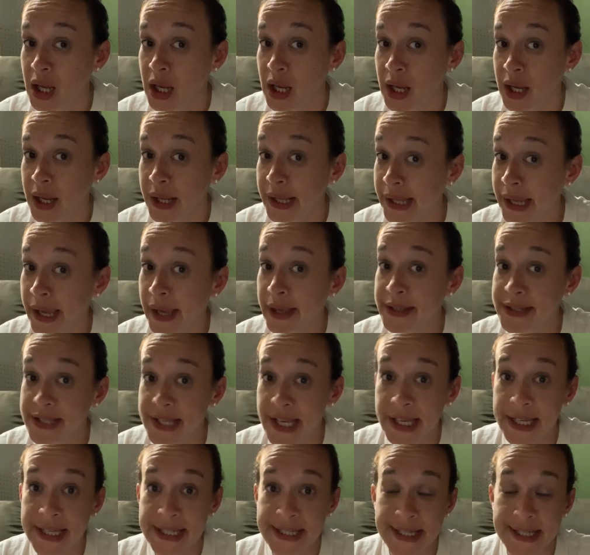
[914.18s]
Yeah, it's
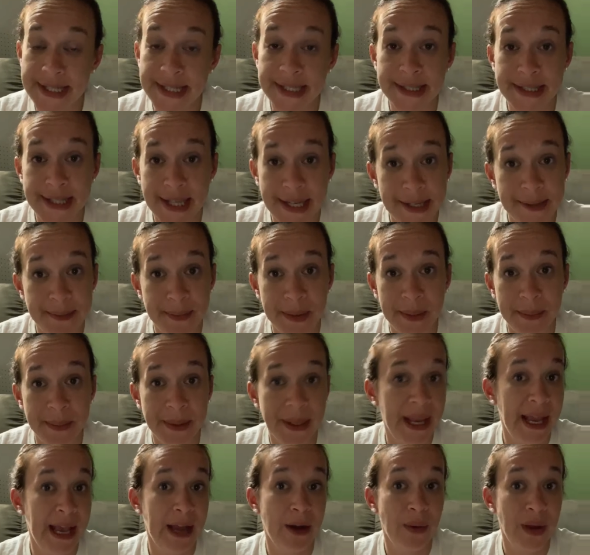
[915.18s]
like he doesn't like me,
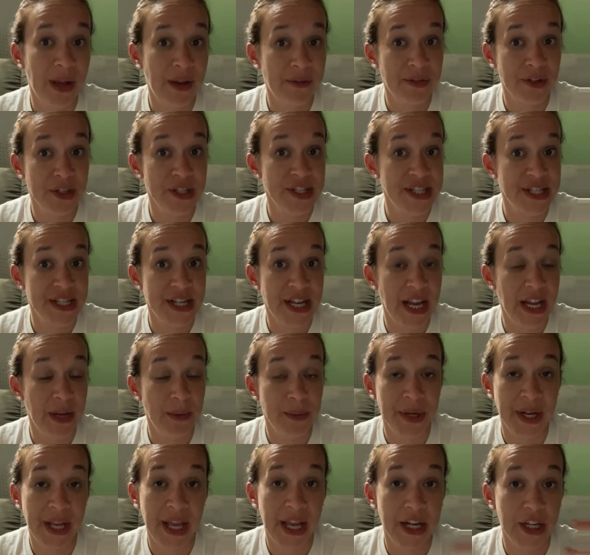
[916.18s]
but however, today
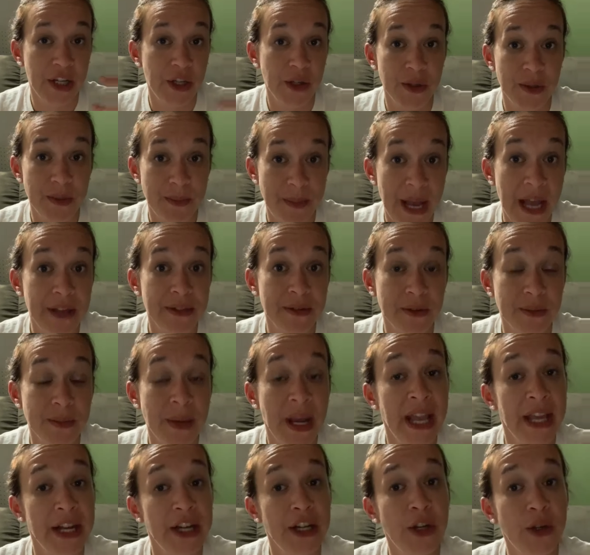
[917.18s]
when I had to go to the bathroom,
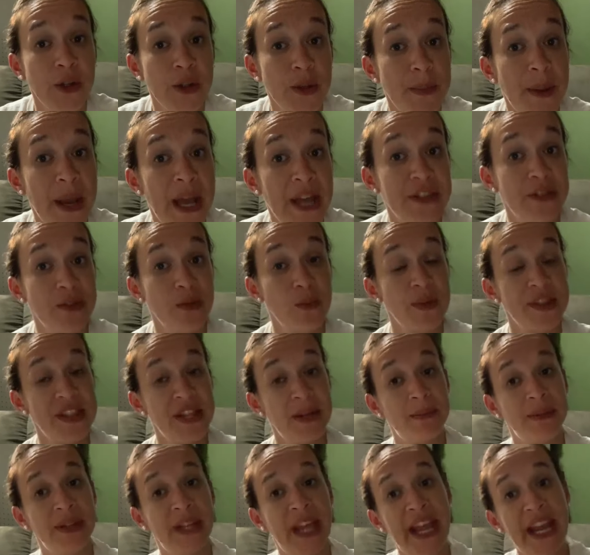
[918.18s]
I had to go to the bathroom with
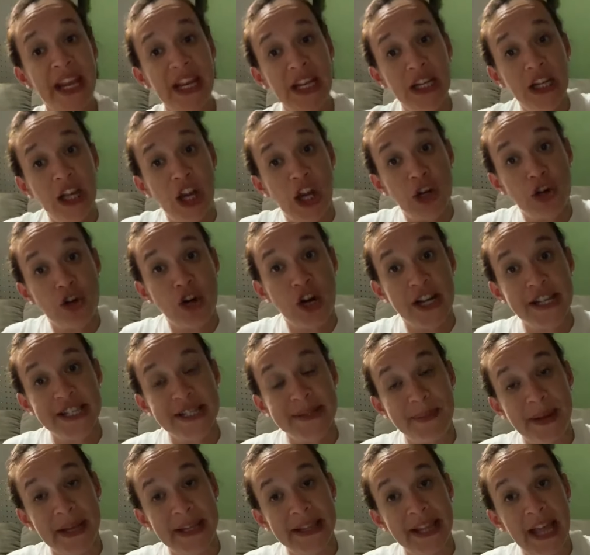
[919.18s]
him laying
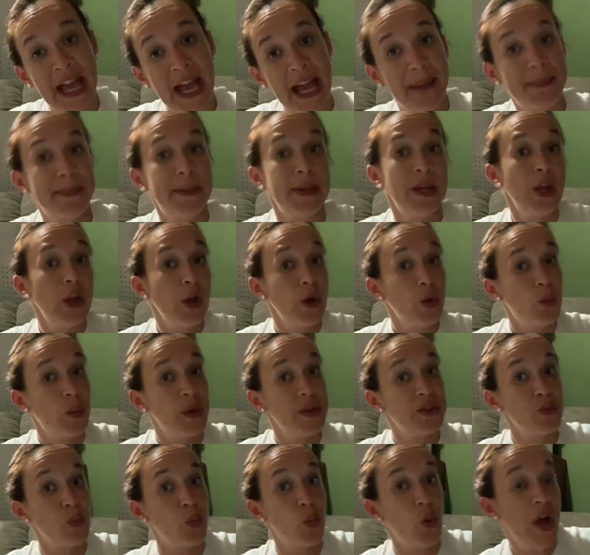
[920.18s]
across my lap
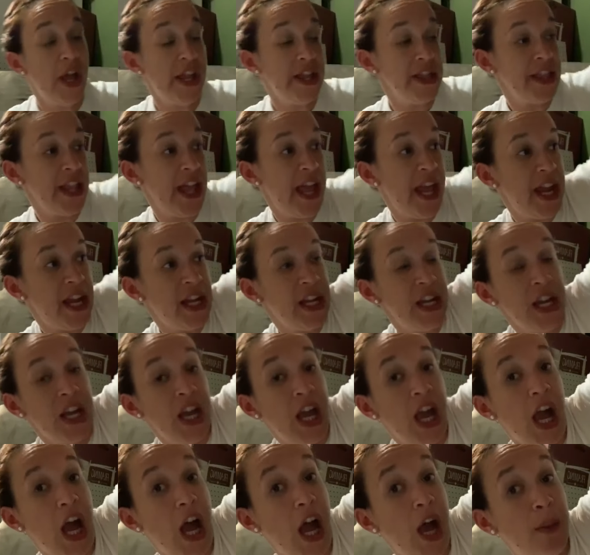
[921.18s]
with one leg
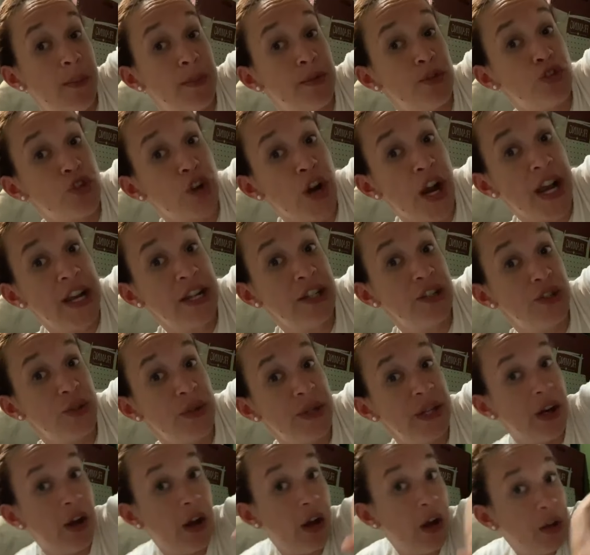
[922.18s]
up, trying to
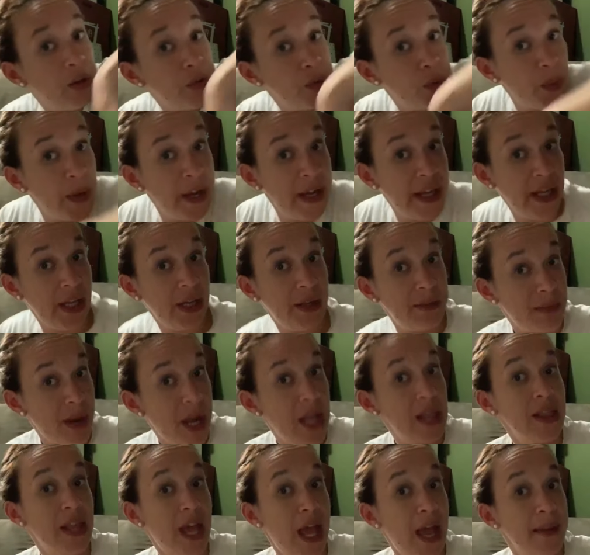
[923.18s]
get all the way in
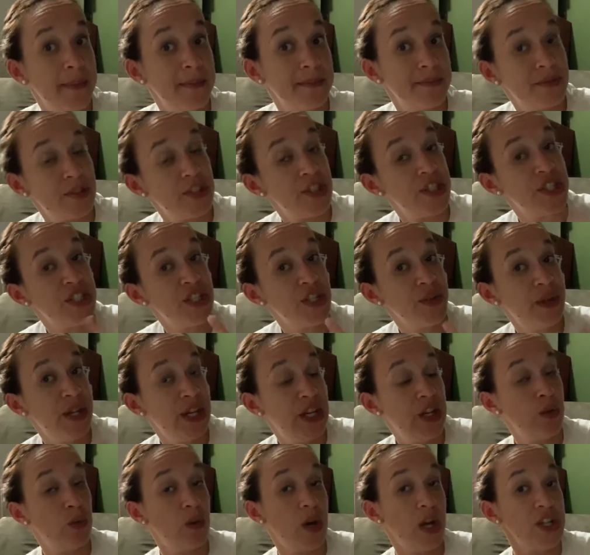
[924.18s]
my lap, just so he
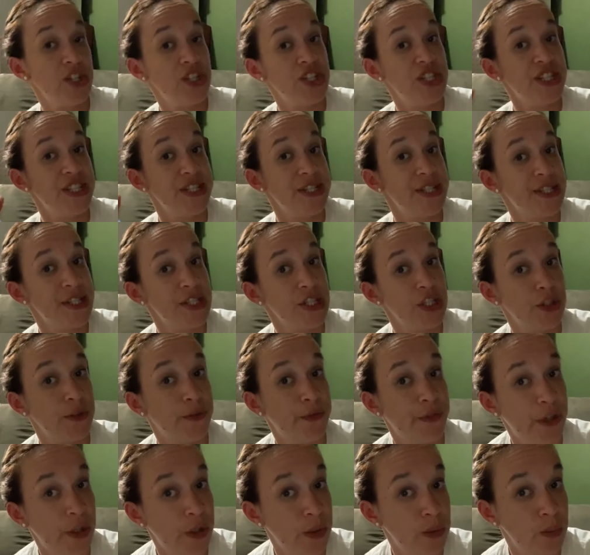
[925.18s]
could watch his little
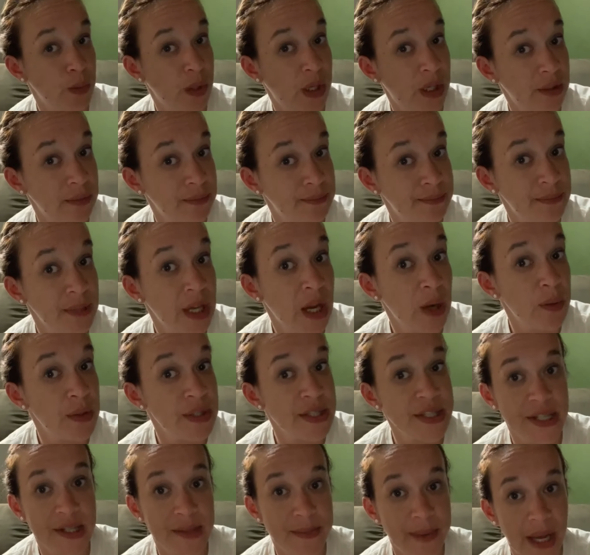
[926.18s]
phone while I
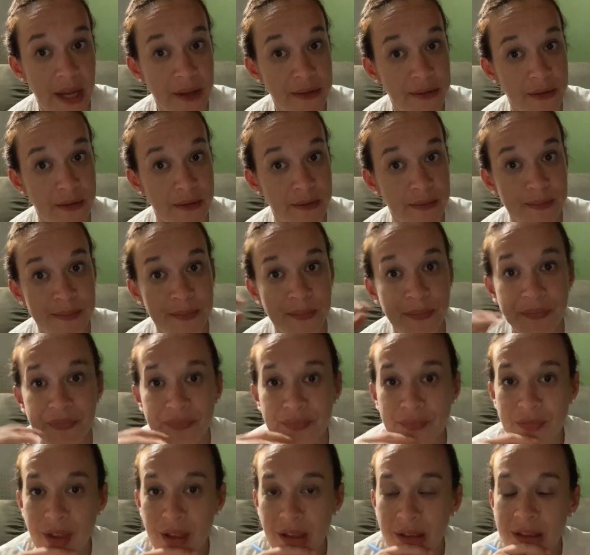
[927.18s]
went to the bathroom.
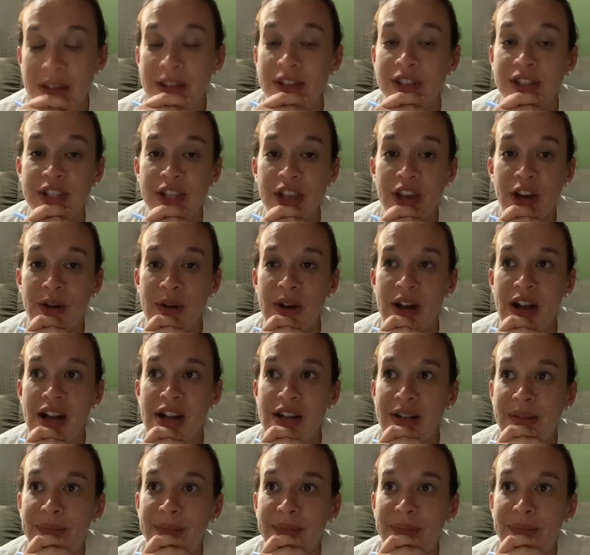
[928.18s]
So,